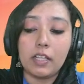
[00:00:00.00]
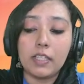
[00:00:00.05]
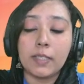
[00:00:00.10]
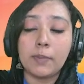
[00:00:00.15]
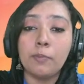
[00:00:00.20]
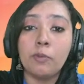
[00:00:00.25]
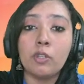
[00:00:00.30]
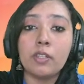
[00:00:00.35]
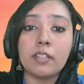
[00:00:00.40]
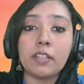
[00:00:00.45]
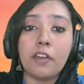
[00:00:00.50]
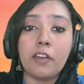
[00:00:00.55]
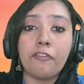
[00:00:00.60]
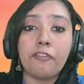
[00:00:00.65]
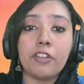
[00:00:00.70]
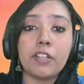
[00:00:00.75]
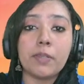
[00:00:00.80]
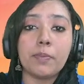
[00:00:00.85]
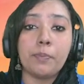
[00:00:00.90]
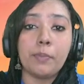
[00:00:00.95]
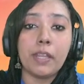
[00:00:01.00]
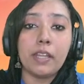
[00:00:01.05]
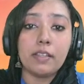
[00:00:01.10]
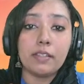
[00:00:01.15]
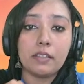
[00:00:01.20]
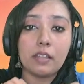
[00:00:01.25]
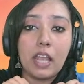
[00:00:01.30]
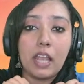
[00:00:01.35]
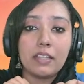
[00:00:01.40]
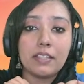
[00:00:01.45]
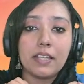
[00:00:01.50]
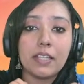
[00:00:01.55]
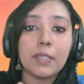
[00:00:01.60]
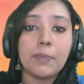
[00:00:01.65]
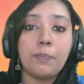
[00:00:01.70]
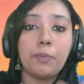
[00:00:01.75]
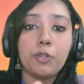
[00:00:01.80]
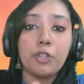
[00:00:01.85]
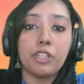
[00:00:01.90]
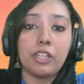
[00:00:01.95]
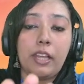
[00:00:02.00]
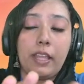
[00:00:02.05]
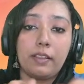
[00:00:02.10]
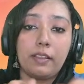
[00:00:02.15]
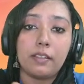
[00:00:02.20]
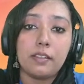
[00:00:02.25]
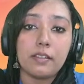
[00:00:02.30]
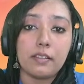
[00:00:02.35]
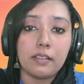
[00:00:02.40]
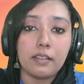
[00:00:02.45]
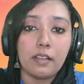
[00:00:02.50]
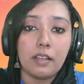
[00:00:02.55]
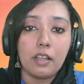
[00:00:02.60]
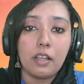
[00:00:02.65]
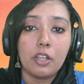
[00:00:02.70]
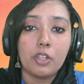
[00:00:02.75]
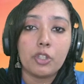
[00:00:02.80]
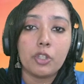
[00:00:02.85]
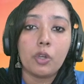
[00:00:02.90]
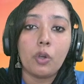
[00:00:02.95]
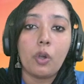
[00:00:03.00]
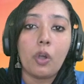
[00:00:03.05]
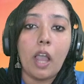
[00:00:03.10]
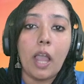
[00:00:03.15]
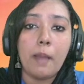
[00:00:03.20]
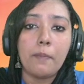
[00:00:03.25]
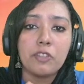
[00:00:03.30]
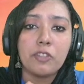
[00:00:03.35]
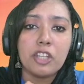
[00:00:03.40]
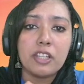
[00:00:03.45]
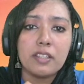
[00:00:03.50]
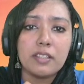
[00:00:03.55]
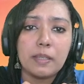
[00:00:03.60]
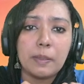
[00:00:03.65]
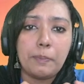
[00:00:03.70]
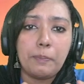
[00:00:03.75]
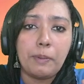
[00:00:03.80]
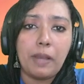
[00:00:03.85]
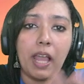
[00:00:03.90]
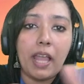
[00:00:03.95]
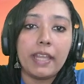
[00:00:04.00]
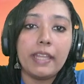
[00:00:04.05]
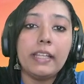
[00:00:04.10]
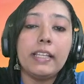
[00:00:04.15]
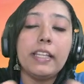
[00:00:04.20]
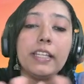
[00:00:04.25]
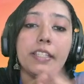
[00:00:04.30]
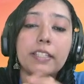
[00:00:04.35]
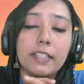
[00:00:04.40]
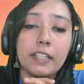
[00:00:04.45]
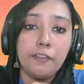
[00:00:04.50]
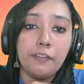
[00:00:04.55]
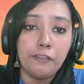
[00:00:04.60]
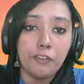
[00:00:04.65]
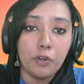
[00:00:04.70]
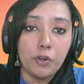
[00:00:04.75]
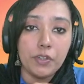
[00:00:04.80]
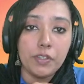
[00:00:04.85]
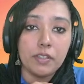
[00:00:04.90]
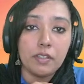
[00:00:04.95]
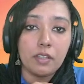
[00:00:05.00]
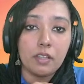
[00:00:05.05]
smooth surface means I just push like this. So, I am just applying little force.